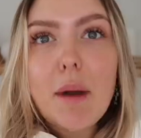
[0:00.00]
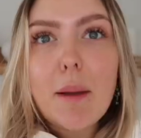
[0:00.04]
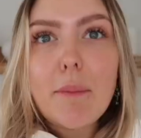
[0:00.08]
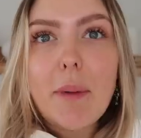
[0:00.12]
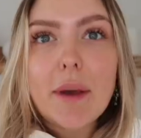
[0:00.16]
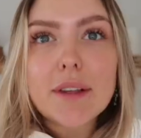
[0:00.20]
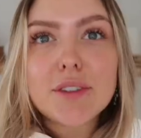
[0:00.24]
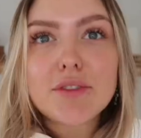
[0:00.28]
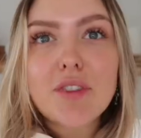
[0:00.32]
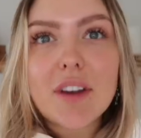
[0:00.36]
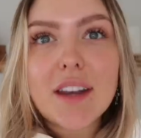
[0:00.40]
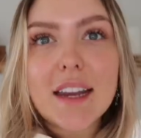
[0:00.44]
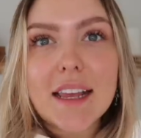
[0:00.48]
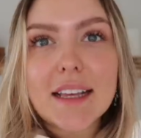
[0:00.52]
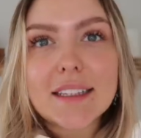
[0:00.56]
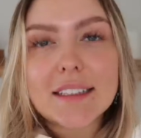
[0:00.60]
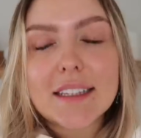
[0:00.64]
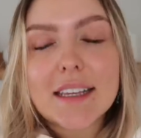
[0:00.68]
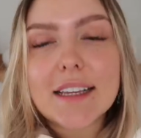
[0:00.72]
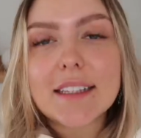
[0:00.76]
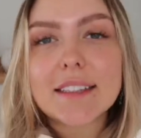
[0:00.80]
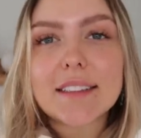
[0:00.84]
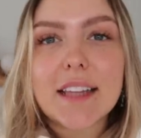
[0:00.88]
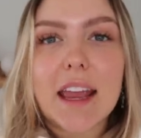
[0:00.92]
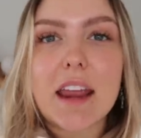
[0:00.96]
My best friend
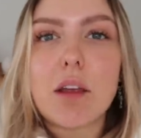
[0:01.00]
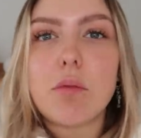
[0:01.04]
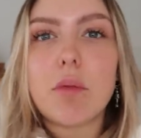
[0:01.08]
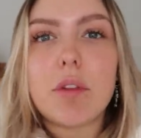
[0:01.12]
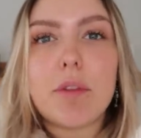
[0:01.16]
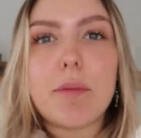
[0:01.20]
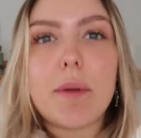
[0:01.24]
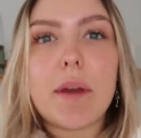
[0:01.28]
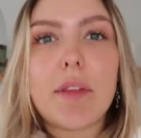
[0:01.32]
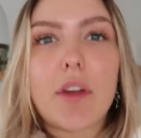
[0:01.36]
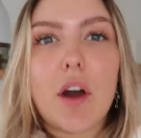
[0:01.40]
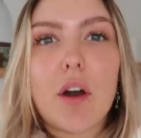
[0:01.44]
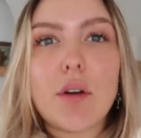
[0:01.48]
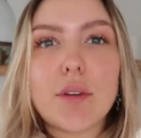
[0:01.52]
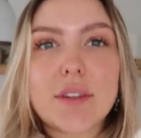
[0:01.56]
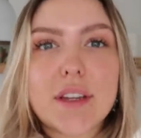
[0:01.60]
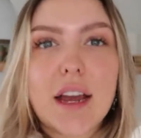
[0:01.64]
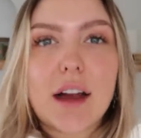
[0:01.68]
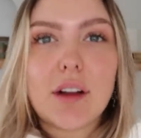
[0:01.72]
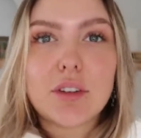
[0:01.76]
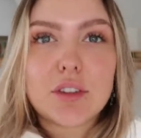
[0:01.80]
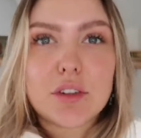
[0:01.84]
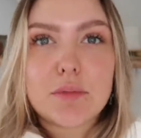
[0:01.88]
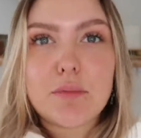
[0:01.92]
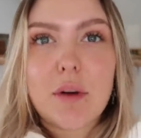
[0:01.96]
Izzy is staying with me at the
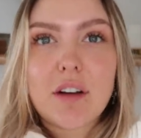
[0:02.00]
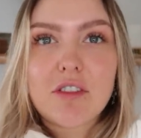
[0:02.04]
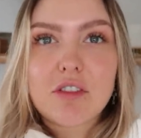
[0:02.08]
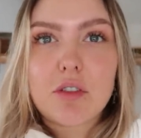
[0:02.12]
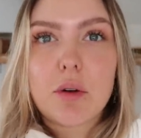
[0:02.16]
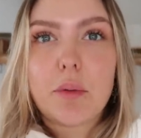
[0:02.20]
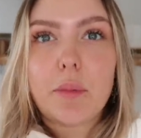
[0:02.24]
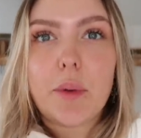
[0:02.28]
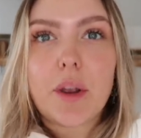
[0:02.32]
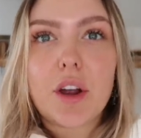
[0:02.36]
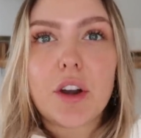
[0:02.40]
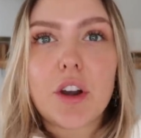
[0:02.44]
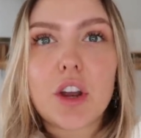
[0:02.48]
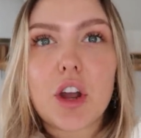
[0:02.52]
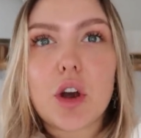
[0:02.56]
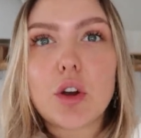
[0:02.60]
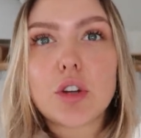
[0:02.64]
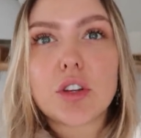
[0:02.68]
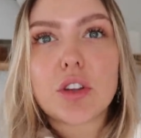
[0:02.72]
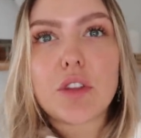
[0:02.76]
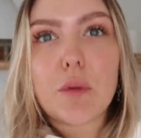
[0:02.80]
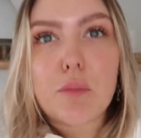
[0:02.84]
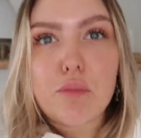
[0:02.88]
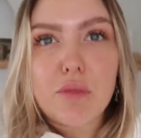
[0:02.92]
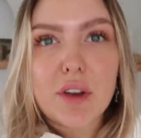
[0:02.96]
hotel tomorrow and we're gonna go
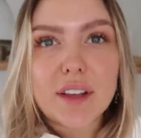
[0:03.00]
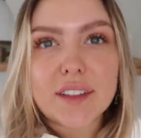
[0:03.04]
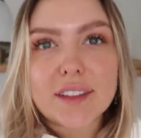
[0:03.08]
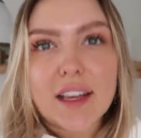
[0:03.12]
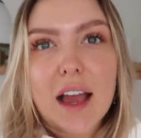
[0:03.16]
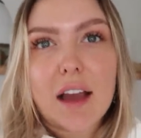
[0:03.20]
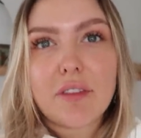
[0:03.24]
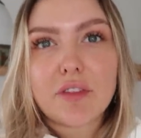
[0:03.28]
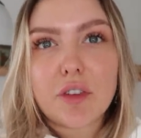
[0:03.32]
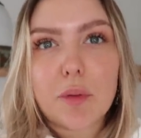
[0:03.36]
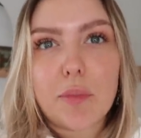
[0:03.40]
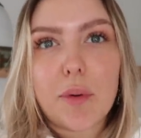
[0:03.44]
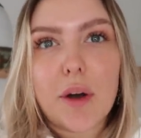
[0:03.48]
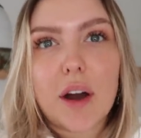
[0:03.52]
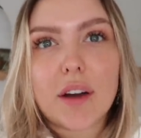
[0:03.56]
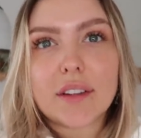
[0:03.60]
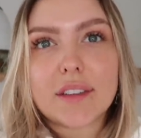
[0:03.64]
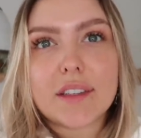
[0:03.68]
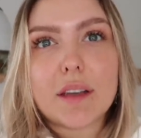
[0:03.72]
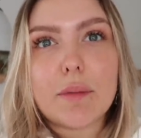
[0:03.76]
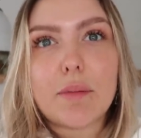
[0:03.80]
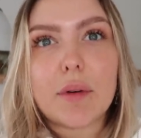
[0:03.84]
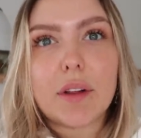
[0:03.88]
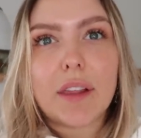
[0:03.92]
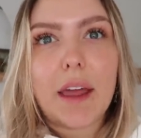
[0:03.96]
to the Brits after
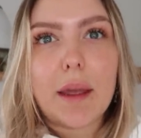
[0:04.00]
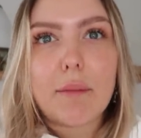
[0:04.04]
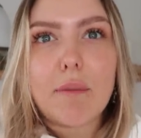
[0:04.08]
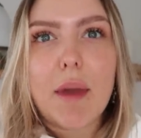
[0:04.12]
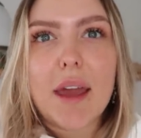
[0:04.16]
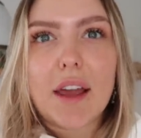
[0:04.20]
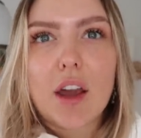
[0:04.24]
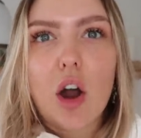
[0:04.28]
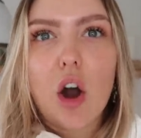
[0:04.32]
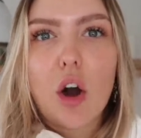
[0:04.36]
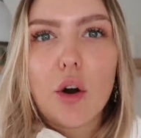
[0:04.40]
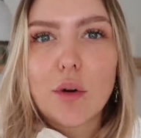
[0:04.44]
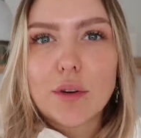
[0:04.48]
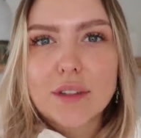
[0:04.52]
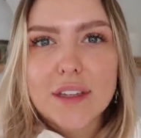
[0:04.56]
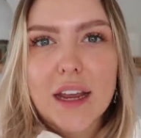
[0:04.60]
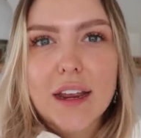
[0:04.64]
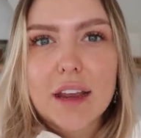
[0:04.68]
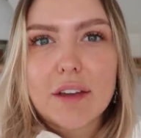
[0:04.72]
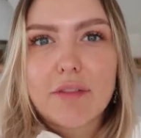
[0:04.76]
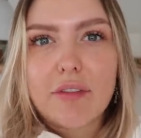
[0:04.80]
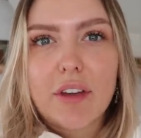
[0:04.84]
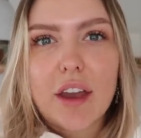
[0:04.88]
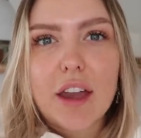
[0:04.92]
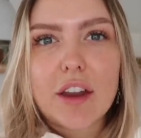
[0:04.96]
party, but like make a whole
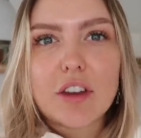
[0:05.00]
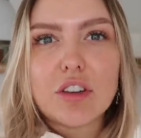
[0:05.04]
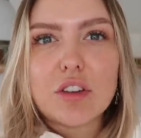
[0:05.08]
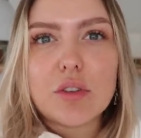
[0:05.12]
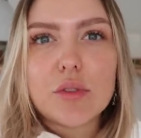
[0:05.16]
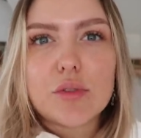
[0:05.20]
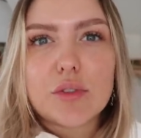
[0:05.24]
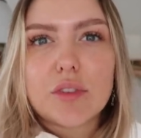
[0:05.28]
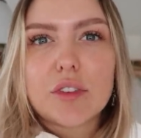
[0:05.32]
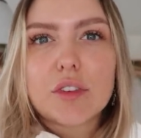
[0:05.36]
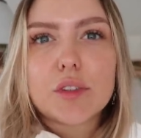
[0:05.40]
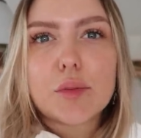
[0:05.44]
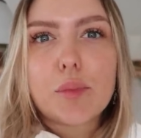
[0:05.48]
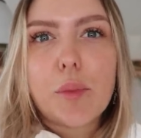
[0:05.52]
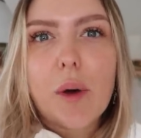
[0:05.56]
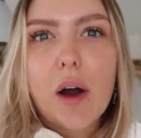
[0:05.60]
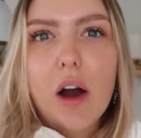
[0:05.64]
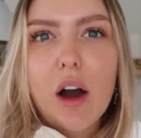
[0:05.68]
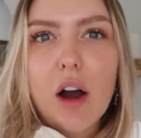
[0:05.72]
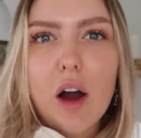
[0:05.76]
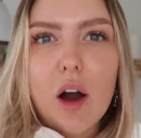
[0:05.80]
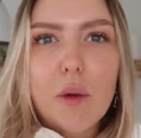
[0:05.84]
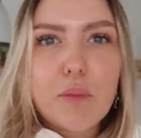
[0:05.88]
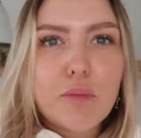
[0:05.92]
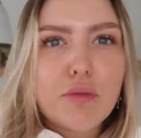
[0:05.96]
day of it and use the
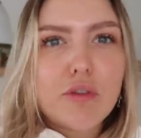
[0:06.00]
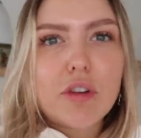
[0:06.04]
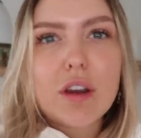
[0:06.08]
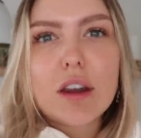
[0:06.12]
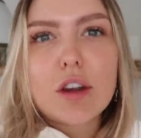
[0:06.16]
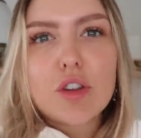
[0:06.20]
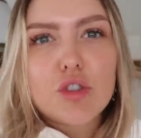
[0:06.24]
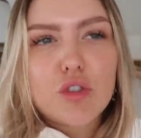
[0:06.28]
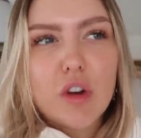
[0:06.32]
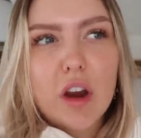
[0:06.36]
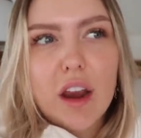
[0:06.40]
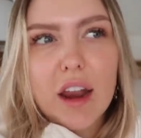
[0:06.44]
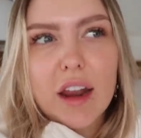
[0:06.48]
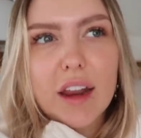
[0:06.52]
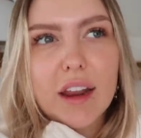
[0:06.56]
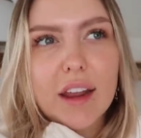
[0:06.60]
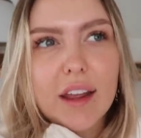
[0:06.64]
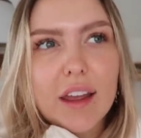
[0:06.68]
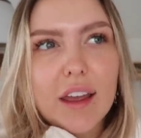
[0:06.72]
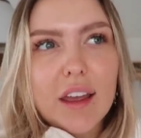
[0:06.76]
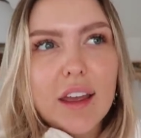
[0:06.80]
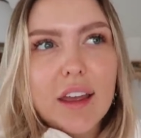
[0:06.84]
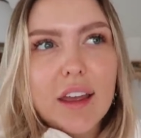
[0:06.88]
spa, pre-drink.